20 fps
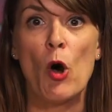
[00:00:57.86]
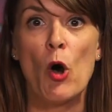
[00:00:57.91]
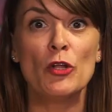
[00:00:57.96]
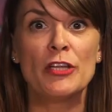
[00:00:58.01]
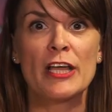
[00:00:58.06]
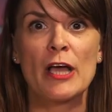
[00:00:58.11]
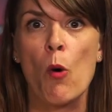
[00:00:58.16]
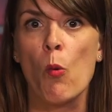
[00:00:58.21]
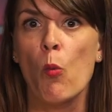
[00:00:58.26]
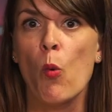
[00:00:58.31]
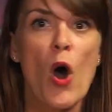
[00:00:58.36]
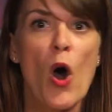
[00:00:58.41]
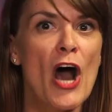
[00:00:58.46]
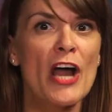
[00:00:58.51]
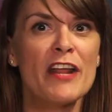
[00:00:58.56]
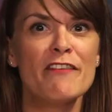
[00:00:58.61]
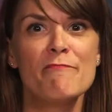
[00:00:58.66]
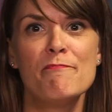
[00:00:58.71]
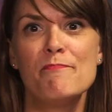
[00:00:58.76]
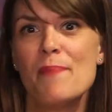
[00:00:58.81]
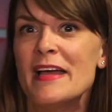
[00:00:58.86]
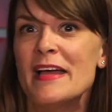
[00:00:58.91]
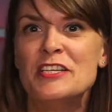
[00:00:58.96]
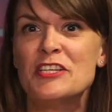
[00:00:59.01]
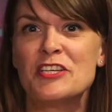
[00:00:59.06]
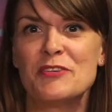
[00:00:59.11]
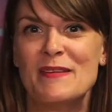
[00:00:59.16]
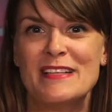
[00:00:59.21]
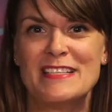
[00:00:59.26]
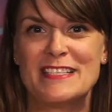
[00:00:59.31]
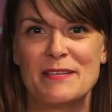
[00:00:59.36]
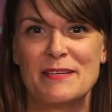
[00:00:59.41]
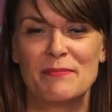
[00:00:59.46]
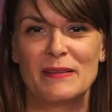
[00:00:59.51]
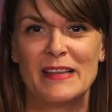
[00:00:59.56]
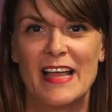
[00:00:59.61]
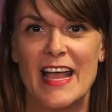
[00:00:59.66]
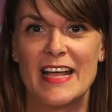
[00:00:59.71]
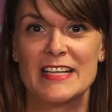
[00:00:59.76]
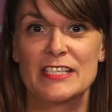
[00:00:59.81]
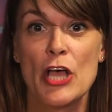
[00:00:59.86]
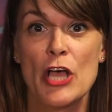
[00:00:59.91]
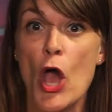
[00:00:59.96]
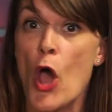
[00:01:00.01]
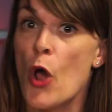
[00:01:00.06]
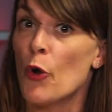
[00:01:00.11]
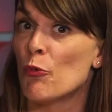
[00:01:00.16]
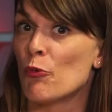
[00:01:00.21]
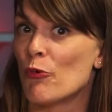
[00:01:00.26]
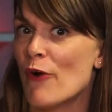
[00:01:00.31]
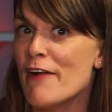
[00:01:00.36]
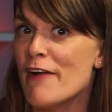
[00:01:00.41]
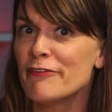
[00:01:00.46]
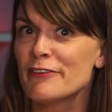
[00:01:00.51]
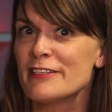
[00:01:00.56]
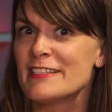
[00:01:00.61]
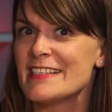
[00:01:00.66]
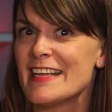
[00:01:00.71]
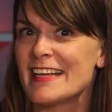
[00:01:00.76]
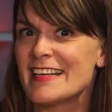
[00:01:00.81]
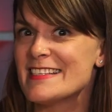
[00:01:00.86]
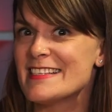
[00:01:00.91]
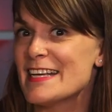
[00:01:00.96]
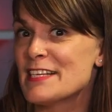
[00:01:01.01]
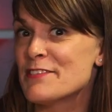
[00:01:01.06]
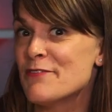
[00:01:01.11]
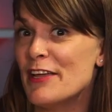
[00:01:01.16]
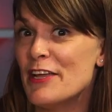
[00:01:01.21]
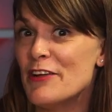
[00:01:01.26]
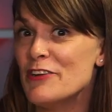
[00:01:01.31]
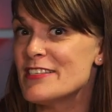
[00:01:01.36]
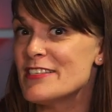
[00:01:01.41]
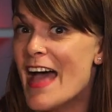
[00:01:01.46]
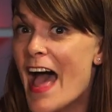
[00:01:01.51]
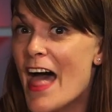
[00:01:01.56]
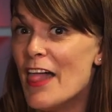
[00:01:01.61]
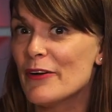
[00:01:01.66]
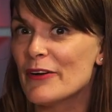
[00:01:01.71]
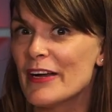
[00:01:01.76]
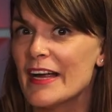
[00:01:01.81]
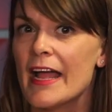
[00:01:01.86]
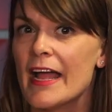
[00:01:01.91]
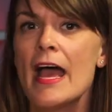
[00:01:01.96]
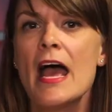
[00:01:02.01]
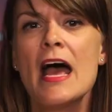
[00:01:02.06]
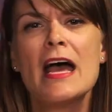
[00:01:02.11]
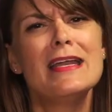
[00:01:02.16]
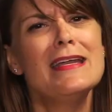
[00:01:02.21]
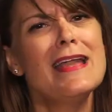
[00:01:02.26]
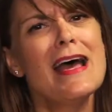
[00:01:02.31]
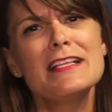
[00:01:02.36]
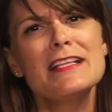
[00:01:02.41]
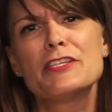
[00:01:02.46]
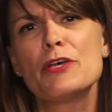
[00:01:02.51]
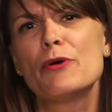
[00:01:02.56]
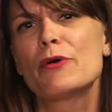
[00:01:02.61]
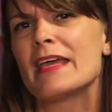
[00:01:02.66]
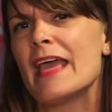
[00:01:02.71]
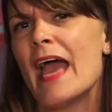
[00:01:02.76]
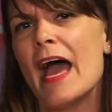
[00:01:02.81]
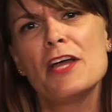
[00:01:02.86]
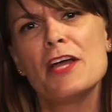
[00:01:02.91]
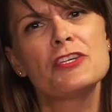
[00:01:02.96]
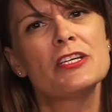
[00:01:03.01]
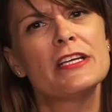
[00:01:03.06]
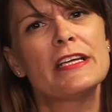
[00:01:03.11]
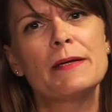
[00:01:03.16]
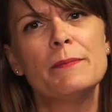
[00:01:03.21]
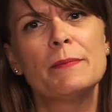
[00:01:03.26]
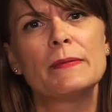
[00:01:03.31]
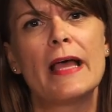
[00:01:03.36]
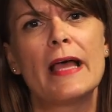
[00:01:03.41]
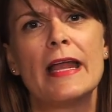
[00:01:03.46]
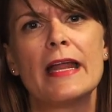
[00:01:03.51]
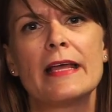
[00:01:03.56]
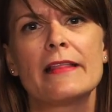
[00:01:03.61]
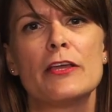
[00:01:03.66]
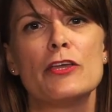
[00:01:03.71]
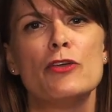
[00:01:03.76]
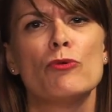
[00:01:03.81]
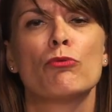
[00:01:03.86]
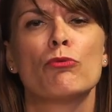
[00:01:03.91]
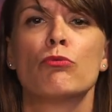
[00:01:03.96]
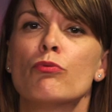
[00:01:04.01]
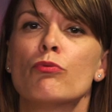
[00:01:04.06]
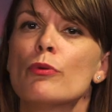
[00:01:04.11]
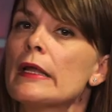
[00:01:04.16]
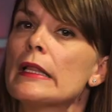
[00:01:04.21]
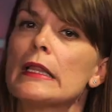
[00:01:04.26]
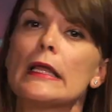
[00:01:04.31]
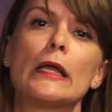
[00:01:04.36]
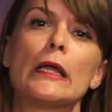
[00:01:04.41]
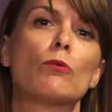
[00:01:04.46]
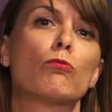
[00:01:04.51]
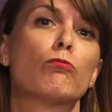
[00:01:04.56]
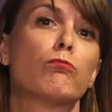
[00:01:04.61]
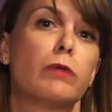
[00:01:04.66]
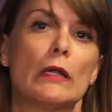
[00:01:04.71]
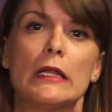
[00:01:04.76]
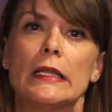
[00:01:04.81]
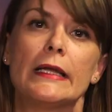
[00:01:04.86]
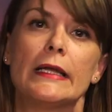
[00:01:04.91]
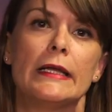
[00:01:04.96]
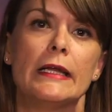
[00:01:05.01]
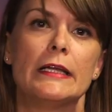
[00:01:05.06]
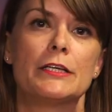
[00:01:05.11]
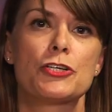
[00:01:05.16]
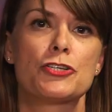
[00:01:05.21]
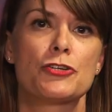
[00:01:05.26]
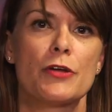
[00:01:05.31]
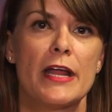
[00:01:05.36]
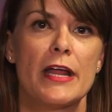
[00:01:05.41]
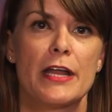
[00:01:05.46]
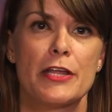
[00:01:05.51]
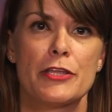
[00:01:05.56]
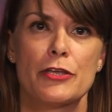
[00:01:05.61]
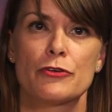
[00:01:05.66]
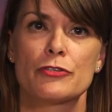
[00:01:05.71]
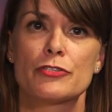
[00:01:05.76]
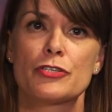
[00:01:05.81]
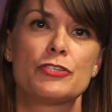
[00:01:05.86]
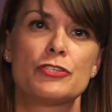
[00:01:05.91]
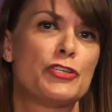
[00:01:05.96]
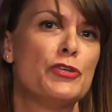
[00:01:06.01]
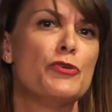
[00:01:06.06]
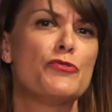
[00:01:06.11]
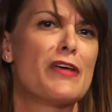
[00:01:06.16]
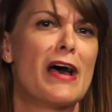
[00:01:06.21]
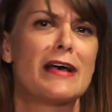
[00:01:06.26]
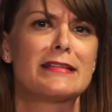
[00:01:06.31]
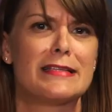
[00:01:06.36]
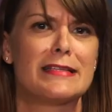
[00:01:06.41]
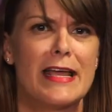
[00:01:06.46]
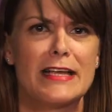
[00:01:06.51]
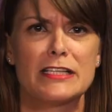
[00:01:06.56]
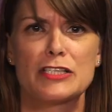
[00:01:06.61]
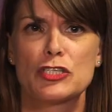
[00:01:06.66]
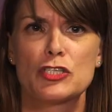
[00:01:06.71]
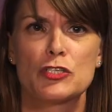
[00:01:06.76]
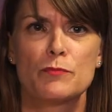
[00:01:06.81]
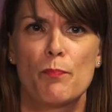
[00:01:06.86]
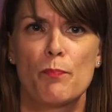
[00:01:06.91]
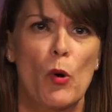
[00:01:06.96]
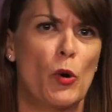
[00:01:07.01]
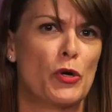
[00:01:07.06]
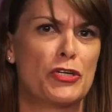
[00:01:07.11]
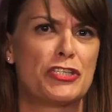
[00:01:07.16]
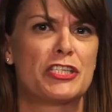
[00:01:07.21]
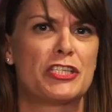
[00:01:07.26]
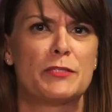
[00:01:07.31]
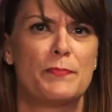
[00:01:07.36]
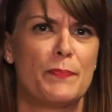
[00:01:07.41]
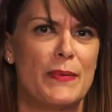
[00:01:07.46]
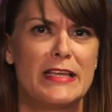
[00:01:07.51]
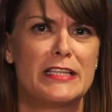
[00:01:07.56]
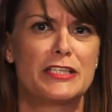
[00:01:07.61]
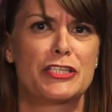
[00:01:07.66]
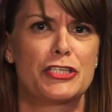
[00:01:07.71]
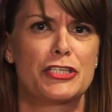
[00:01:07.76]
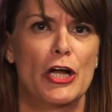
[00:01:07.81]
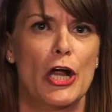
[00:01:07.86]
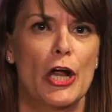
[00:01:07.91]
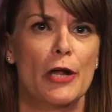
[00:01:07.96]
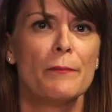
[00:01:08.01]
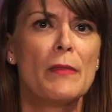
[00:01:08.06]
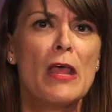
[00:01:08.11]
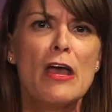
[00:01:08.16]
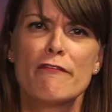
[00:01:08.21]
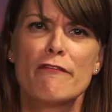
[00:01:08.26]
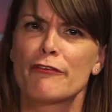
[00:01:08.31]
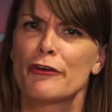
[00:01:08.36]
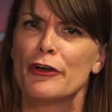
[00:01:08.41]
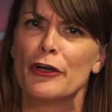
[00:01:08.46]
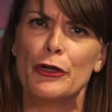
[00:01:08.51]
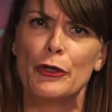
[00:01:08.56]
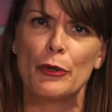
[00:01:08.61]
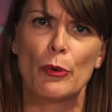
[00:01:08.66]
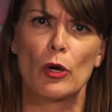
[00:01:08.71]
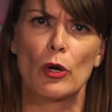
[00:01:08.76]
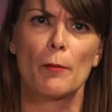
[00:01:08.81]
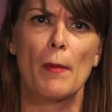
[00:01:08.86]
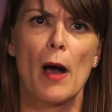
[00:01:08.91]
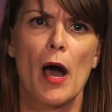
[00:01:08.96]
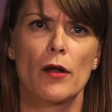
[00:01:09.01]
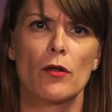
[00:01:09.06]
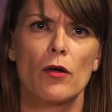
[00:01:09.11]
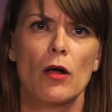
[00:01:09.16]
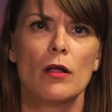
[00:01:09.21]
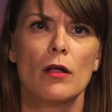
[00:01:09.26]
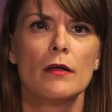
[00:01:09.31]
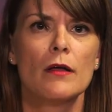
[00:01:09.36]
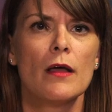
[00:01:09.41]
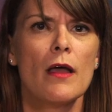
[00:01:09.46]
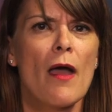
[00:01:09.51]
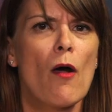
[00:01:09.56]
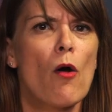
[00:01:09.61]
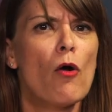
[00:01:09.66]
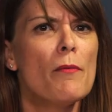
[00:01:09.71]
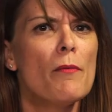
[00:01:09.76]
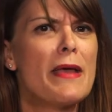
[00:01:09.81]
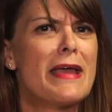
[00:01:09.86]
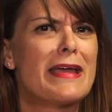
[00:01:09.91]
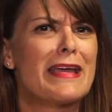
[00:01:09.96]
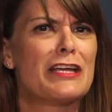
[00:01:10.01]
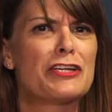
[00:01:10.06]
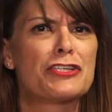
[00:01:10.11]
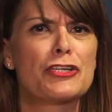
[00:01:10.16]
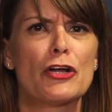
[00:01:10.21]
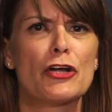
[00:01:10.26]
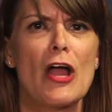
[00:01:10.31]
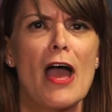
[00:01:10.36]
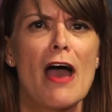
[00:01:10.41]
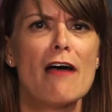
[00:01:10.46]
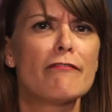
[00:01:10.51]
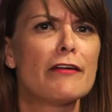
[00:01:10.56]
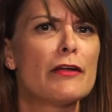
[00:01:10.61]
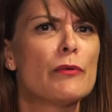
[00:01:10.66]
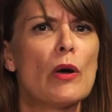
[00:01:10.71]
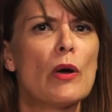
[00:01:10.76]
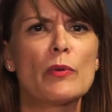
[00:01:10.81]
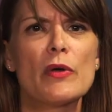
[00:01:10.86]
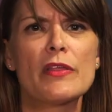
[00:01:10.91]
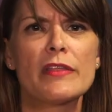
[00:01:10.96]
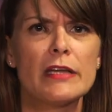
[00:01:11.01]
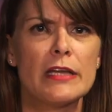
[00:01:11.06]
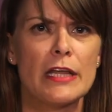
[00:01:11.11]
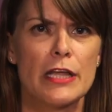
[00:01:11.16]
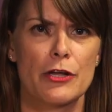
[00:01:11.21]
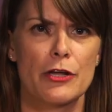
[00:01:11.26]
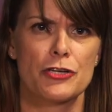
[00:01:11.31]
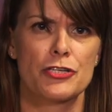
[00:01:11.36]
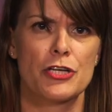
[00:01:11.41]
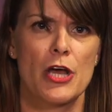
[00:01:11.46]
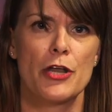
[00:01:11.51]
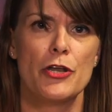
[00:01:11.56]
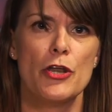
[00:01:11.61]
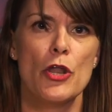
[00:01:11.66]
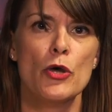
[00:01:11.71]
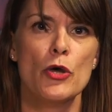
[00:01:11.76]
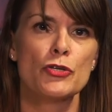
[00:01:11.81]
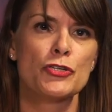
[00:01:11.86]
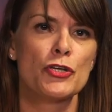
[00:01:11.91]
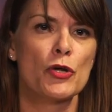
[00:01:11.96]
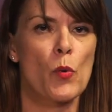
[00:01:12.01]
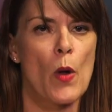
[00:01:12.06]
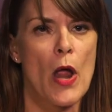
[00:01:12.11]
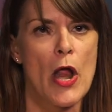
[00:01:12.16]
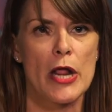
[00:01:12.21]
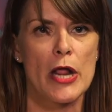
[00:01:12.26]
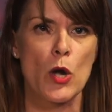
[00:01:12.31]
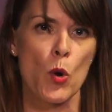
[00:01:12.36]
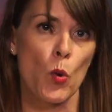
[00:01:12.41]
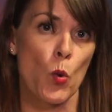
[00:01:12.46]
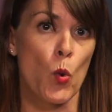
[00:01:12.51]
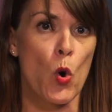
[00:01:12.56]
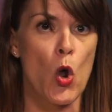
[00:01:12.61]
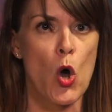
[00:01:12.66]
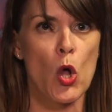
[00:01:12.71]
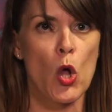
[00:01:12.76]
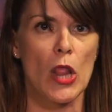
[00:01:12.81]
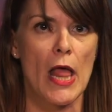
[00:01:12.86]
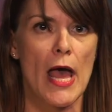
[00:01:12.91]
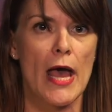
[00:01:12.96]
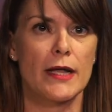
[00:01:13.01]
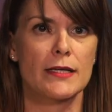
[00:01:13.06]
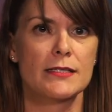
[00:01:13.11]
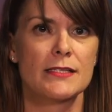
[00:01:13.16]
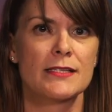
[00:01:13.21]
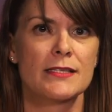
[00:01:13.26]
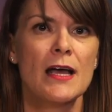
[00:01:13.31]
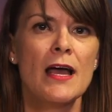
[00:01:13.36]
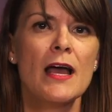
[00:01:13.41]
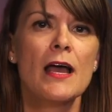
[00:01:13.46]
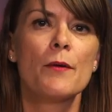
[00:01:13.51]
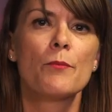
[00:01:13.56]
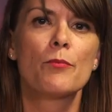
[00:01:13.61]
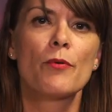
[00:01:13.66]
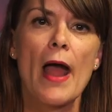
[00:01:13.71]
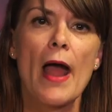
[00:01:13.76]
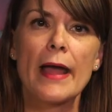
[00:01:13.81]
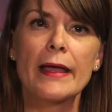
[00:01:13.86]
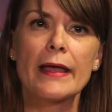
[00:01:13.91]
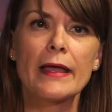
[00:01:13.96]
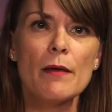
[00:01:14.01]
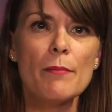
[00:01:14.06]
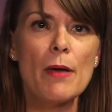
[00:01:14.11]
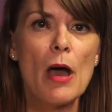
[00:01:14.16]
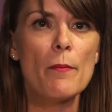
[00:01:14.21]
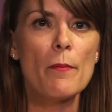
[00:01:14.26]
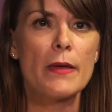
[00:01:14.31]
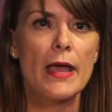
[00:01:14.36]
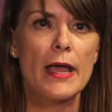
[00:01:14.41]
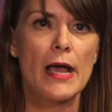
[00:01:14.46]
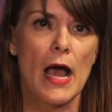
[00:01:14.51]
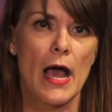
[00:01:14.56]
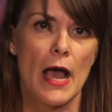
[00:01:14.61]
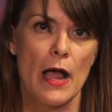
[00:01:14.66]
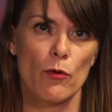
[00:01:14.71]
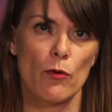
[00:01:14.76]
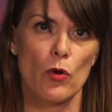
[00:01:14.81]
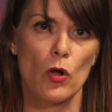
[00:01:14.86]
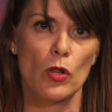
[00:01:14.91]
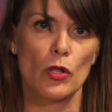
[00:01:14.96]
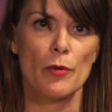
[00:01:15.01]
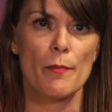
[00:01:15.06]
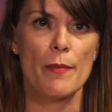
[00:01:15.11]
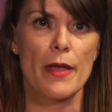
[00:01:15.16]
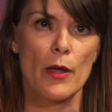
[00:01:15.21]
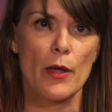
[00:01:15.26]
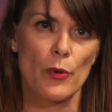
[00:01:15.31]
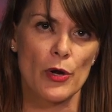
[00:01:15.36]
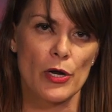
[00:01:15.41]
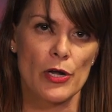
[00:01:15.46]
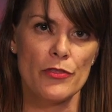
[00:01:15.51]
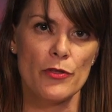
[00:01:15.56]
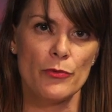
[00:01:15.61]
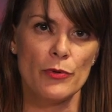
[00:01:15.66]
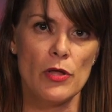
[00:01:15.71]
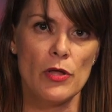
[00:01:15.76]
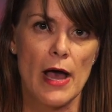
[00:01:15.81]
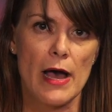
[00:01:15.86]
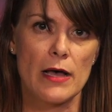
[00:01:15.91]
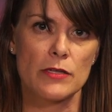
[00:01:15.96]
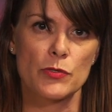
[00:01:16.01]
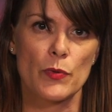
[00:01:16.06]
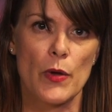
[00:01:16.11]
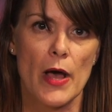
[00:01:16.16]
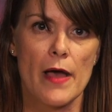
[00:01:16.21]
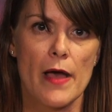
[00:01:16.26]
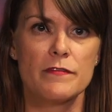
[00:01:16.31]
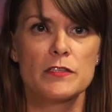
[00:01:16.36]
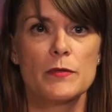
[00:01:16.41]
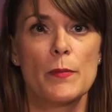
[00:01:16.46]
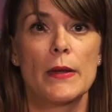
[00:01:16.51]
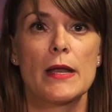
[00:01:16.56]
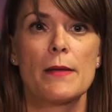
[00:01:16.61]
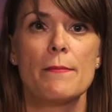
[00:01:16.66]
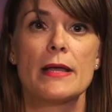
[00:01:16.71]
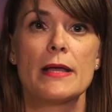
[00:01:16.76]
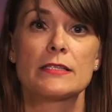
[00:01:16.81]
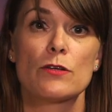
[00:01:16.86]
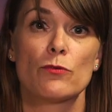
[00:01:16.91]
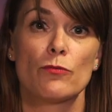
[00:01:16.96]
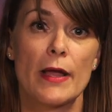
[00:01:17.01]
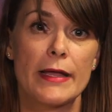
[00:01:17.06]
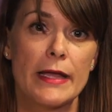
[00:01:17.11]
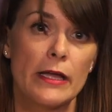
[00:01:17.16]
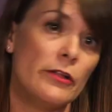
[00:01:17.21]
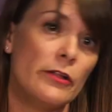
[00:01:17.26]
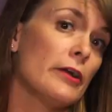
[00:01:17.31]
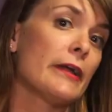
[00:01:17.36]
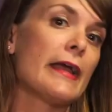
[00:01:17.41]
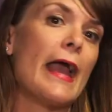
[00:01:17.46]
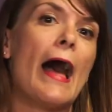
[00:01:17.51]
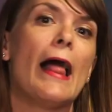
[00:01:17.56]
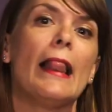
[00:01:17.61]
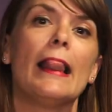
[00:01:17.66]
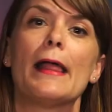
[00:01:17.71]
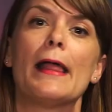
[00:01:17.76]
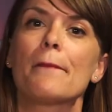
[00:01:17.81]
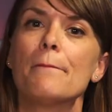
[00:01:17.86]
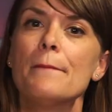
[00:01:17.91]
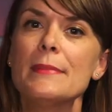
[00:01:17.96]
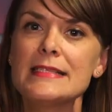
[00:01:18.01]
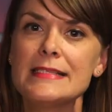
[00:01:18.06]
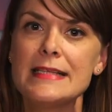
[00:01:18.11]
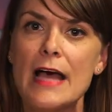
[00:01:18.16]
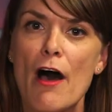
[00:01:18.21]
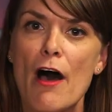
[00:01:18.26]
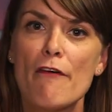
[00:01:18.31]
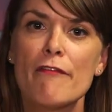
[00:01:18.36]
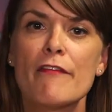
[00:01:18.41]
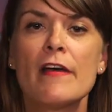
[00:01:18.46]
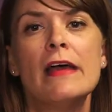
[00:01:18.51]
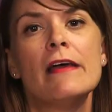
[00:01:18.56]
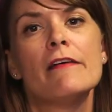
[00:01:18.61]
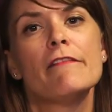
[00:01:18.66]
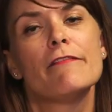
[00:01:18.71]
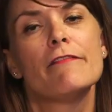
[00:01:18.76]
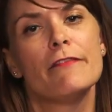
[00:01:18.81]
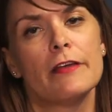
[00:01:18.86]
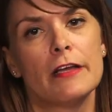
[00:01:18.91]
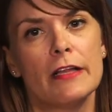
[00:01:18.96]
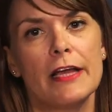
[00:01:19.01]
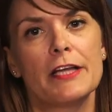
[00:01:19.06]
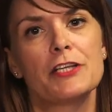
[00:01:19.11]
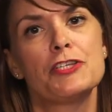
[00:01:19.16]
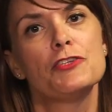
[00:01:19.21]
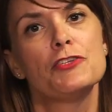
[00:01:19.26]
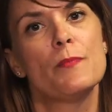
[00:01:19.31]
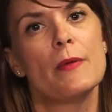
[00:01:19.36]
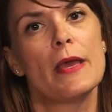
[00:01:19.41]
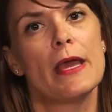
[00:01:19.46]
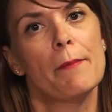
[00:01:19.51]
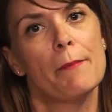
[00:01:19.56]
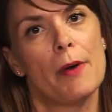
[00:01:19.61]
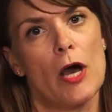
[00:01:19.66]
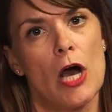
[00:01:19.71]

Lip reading: holding a wad of Benjamins in place, referencing a six-figure salary, not so casually complaining that you really need to trade in your 2008 Porsche Speedster for a newer model, or making sure everyone within earshot knows you're wearing a Rolex. Bragging about being a high roller may work on the Real Housewives, but it makes a regular gal like myself feel like she's being